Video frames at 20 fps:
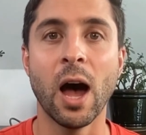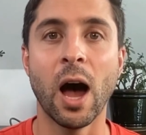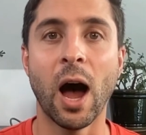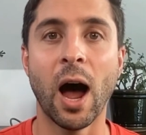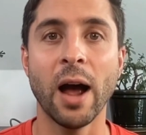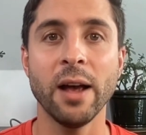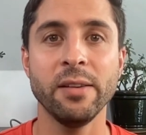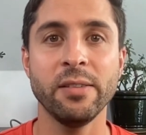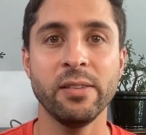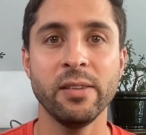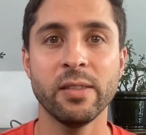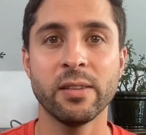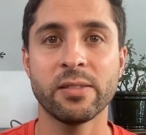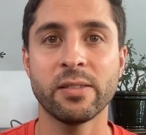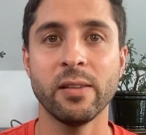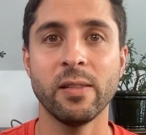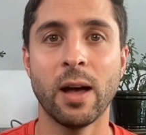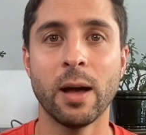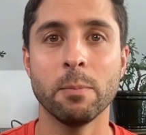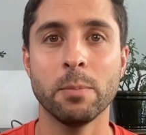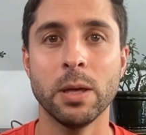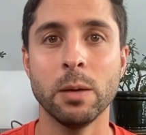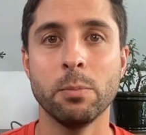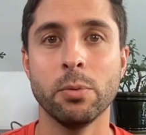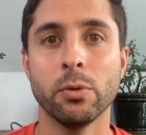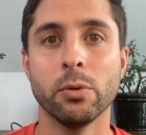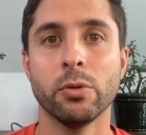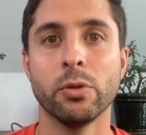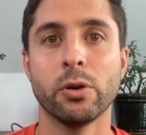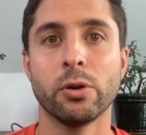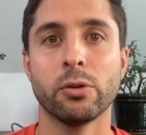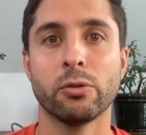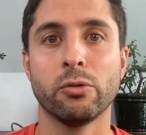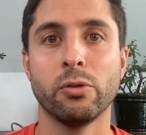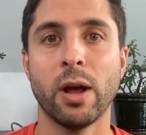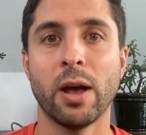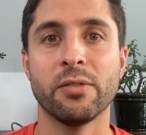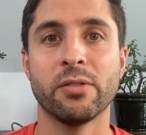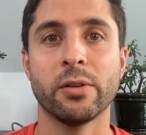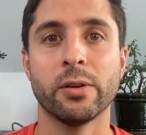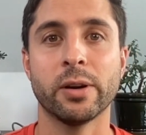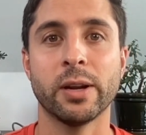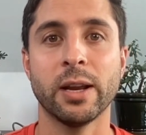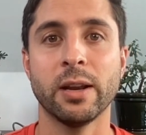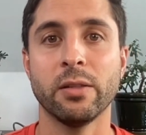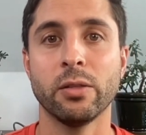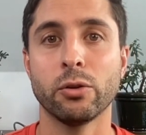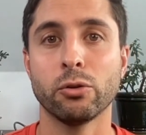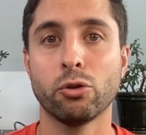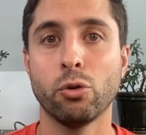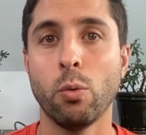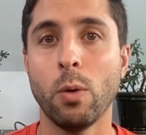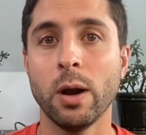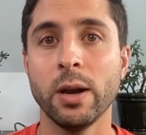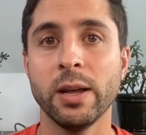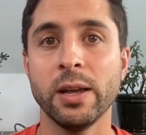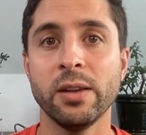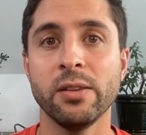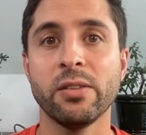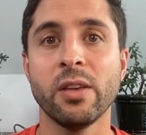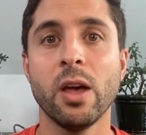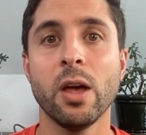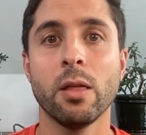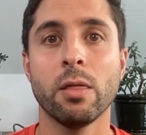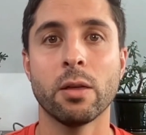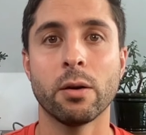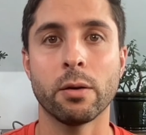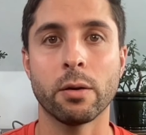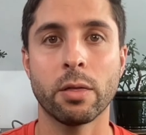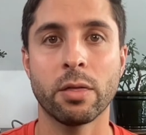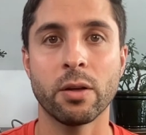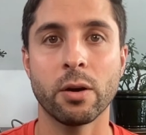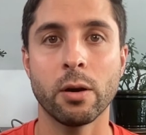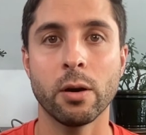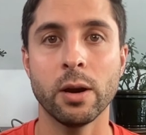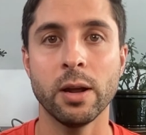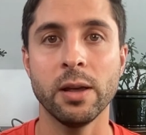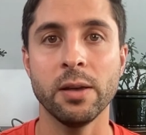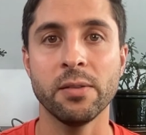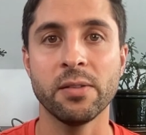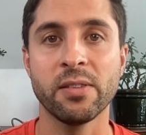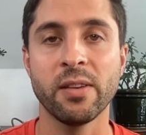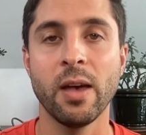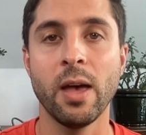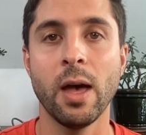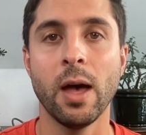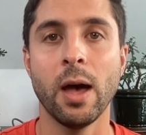I see this a lot in people as they're getting in their 20s, their 30s.